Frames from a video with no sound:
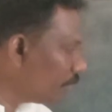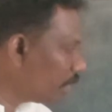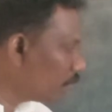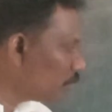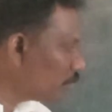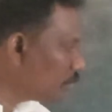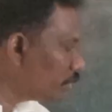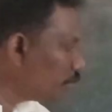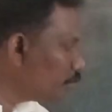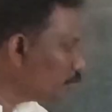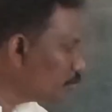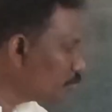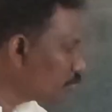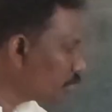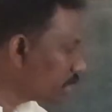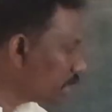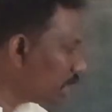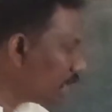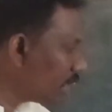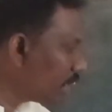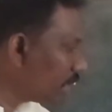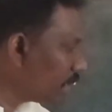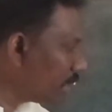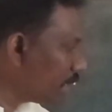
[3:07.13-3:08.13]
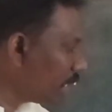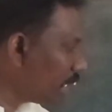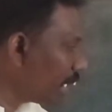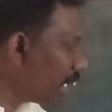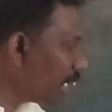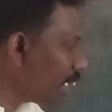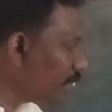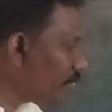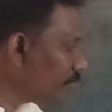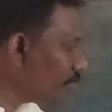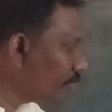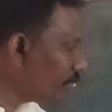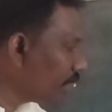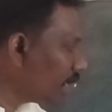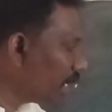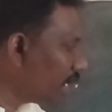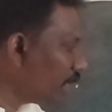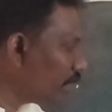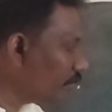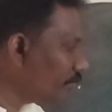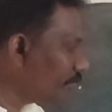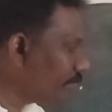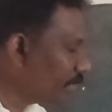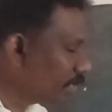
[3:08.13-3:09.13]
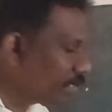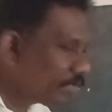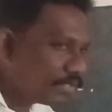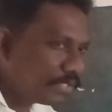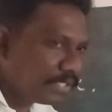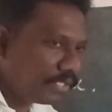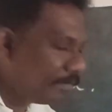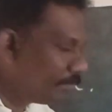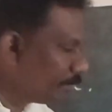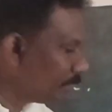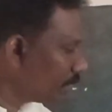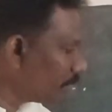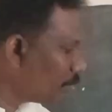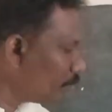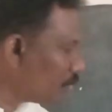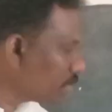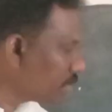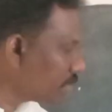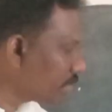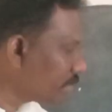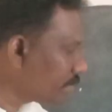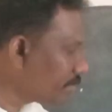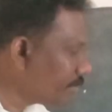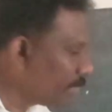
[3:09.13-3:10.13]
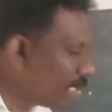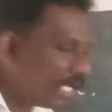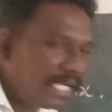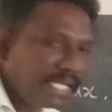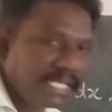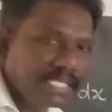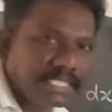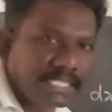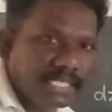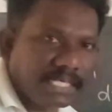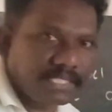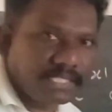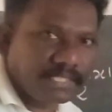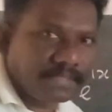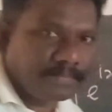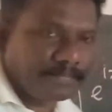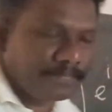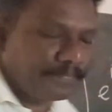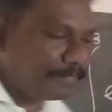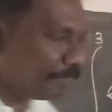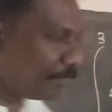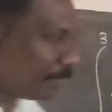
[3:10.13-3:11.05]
could use that and the negative function, which is minus x.